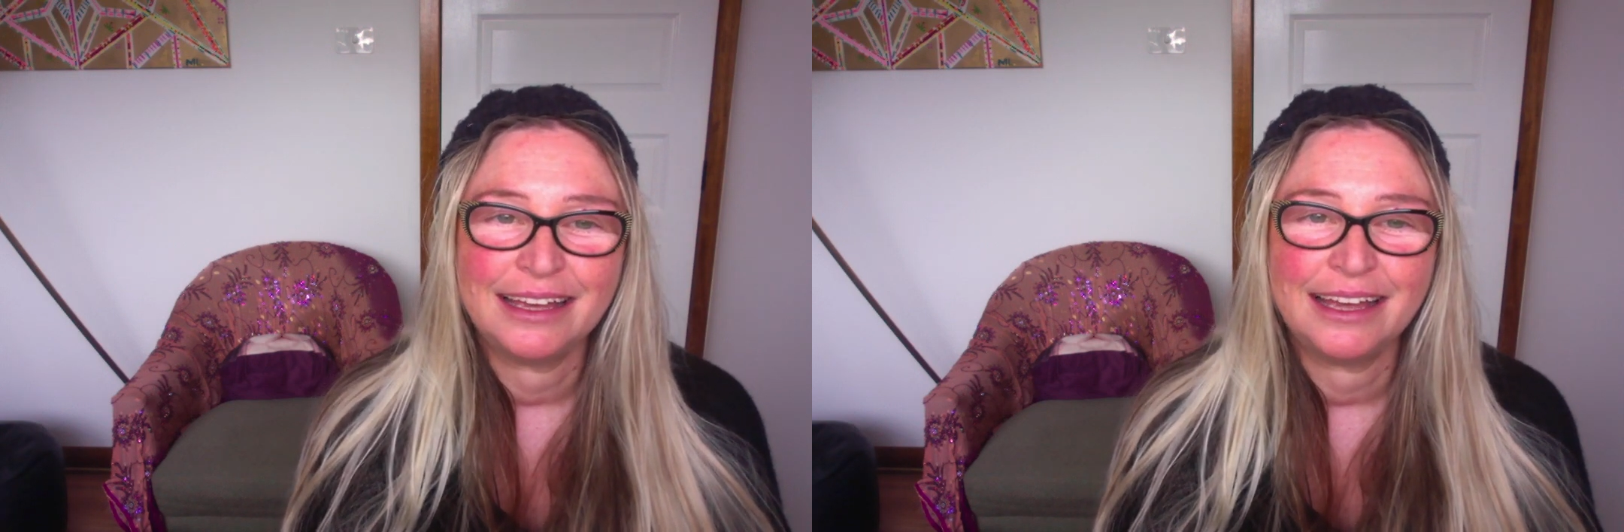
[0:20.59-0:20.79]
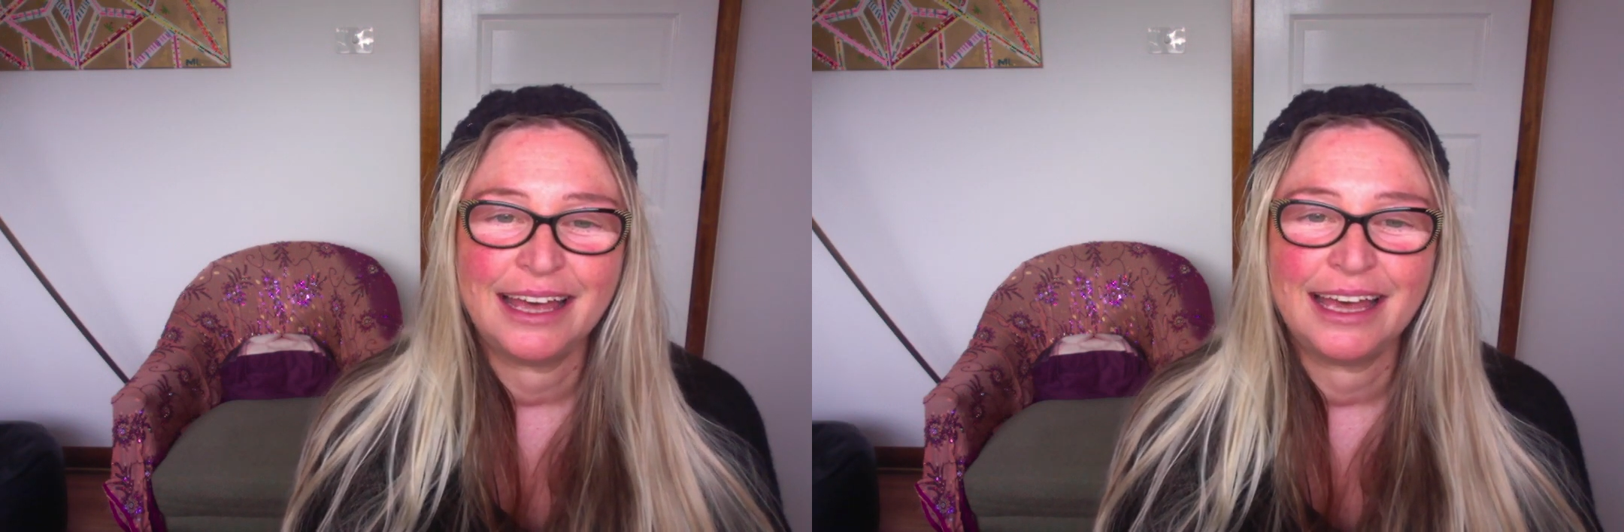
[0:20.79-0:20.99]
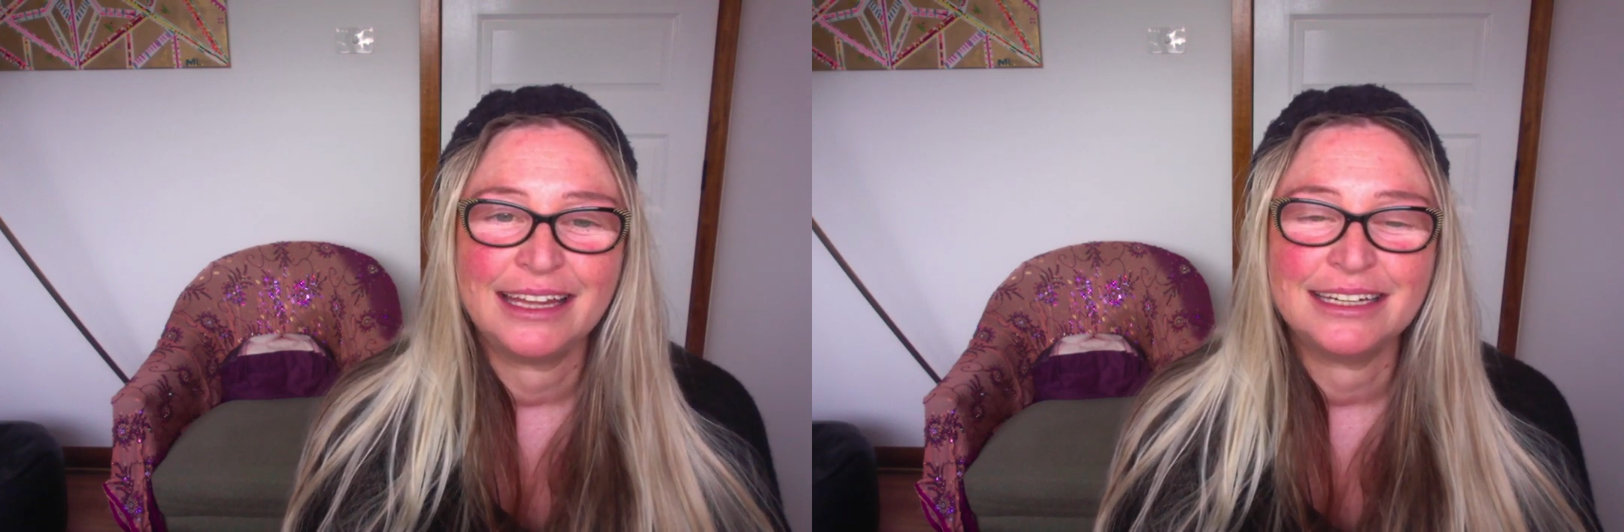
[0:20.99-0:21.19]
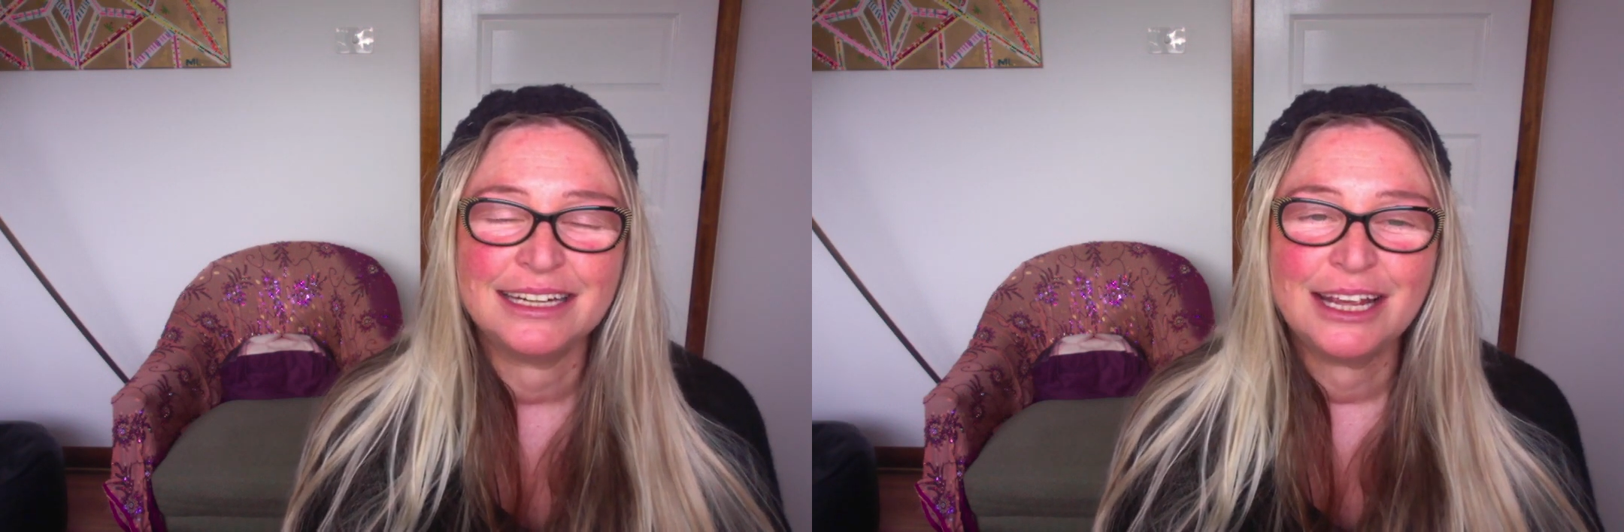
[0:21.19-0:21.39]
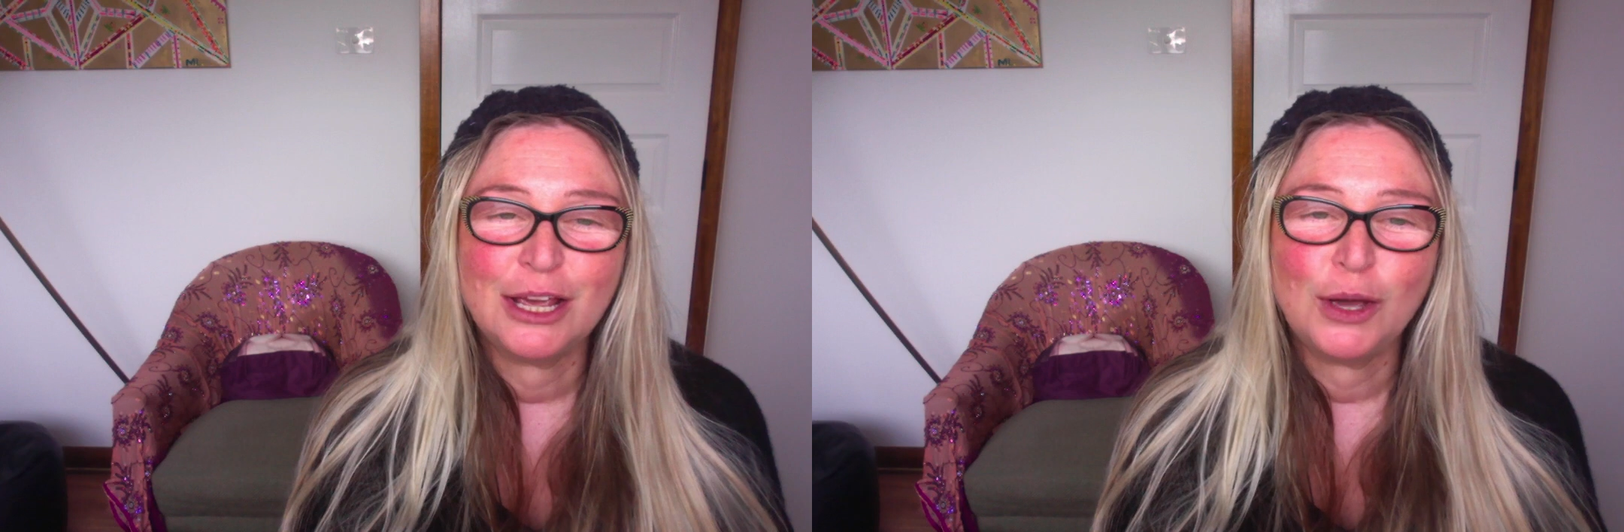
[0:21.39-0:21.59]
and
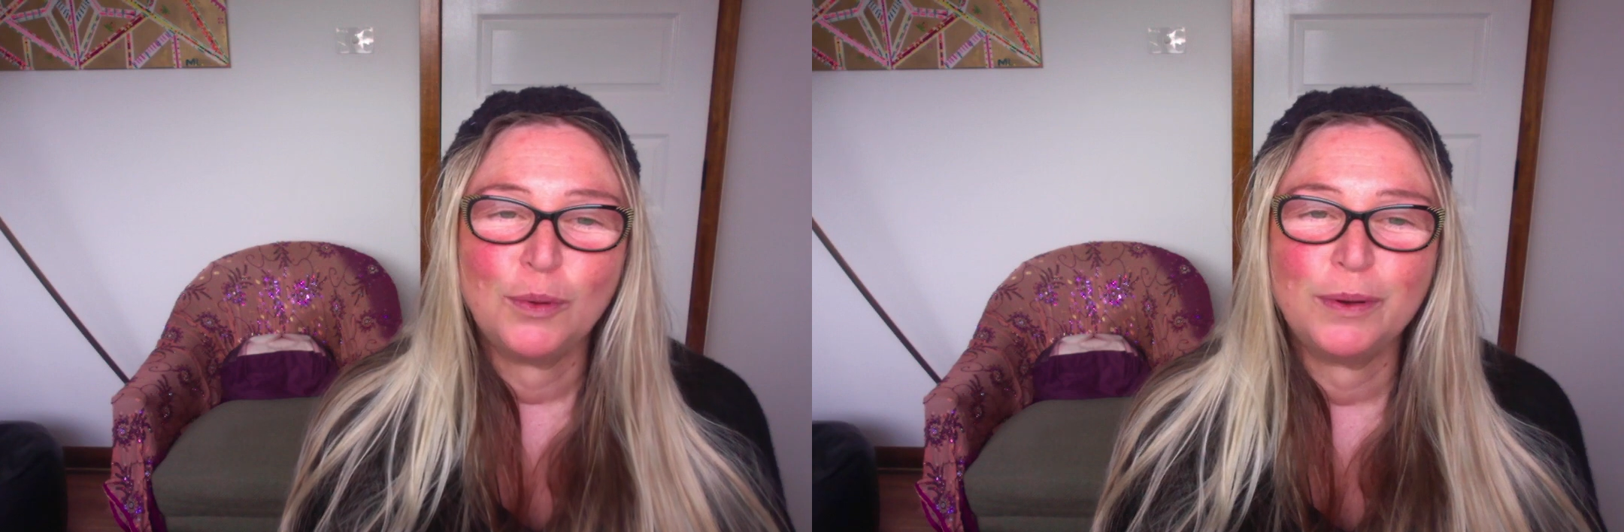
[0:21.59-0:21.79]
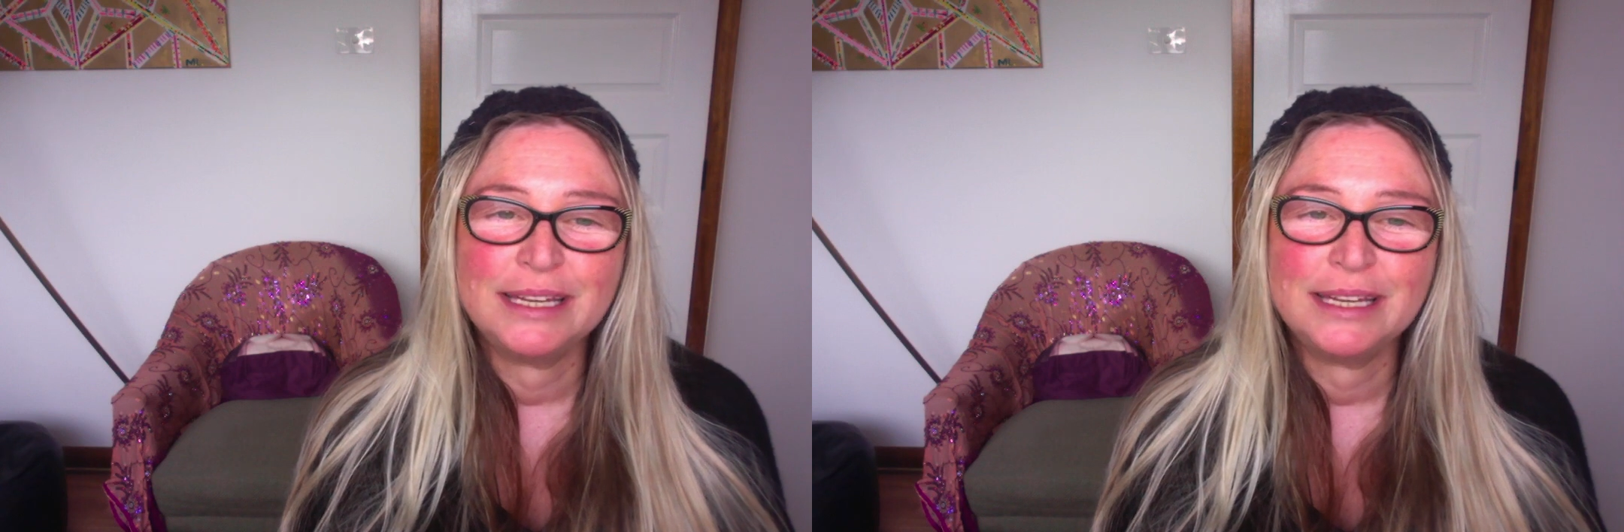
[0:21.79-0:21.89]
we